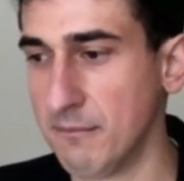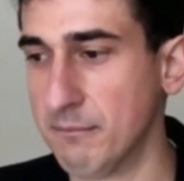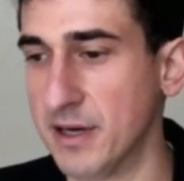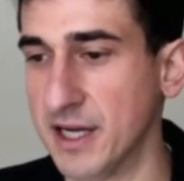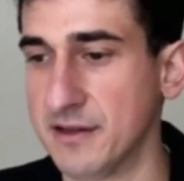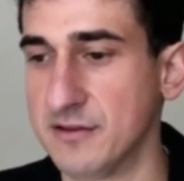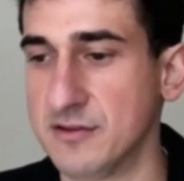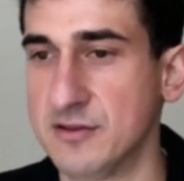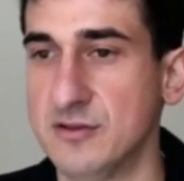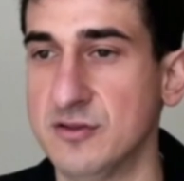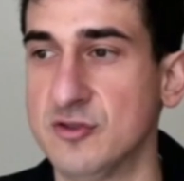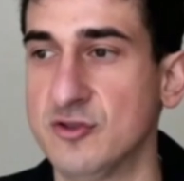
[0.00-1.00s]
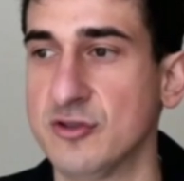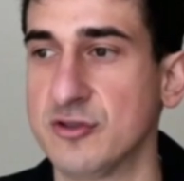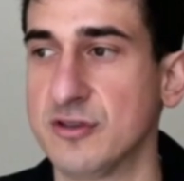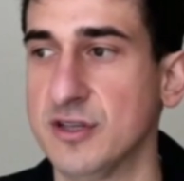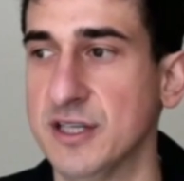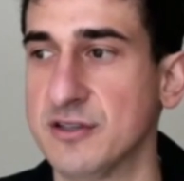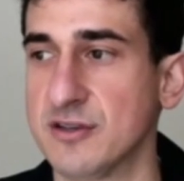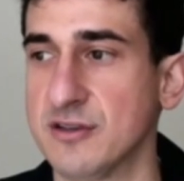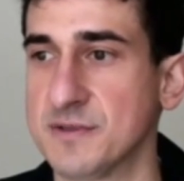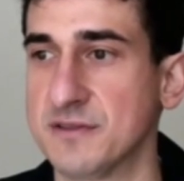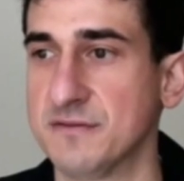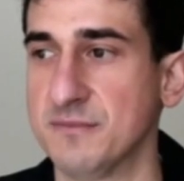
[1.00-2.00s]
But in
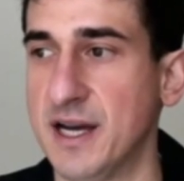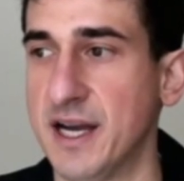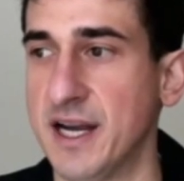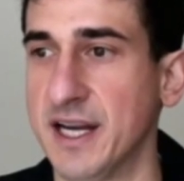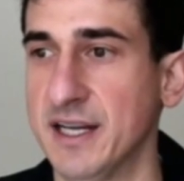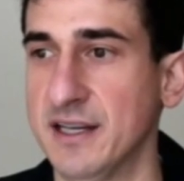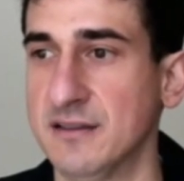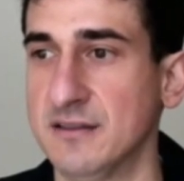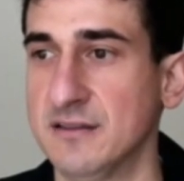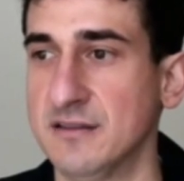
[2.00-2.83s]
terms of my